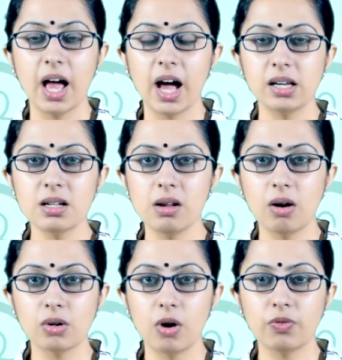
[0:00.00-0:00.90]
and a
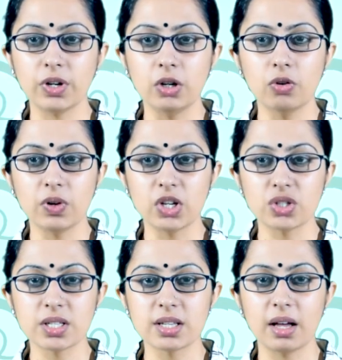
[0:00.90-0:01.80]
lot of
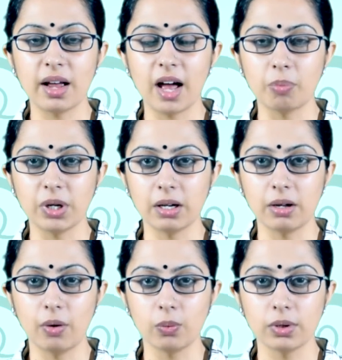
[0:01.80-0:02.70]
innovations are happening
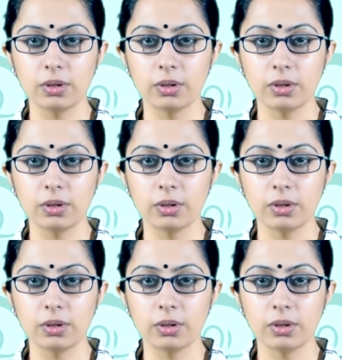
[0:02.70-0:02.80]
around.